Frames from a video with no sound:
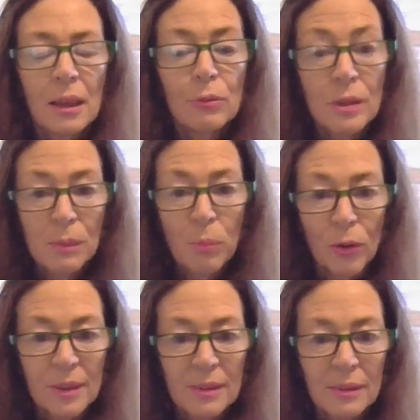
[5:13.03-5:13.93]

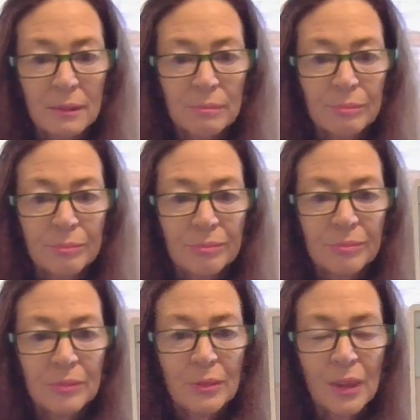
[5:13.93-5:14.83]
response,
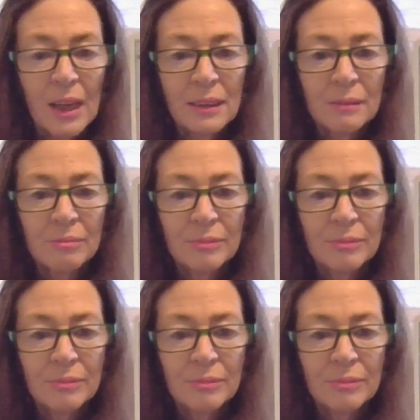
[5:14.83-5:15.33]
right?